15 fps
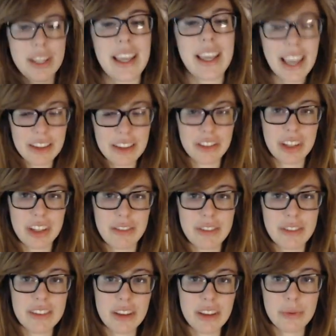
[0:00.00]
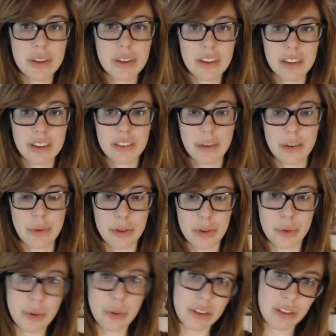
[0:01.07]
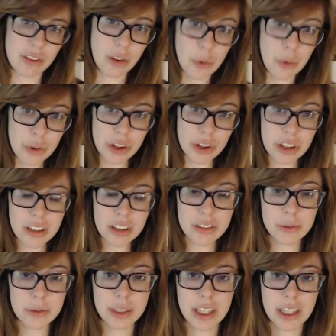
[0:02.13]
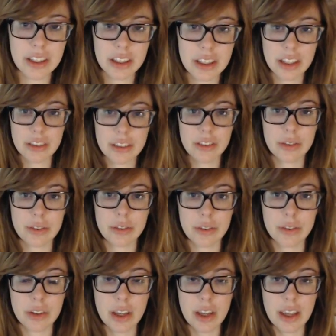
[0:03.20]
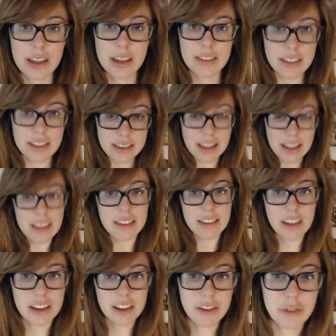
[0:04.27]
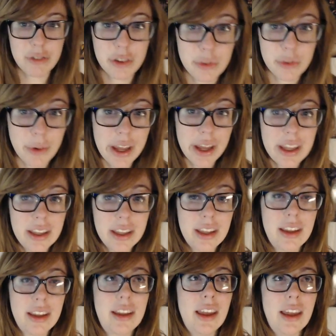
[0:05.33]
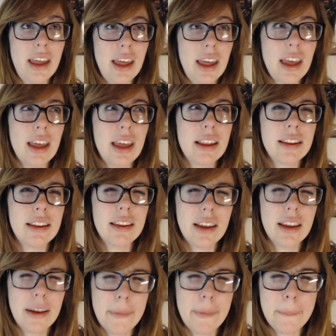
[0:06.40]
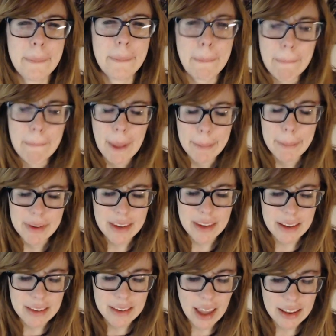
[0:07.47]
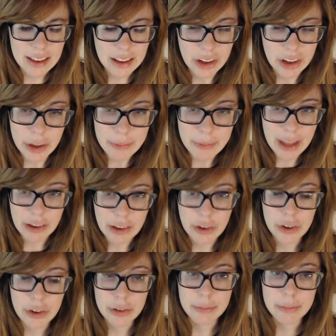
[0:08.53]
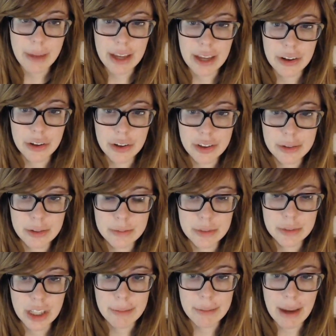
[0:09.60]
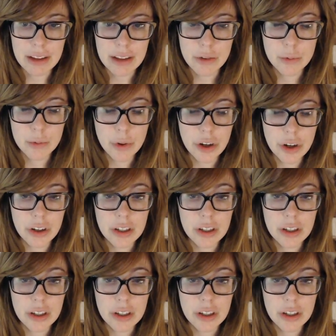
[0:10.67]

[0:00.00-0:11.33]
actually visit with someone who was local, so we kinda got to see things in a different way. And besides that, I got back home, got back to work.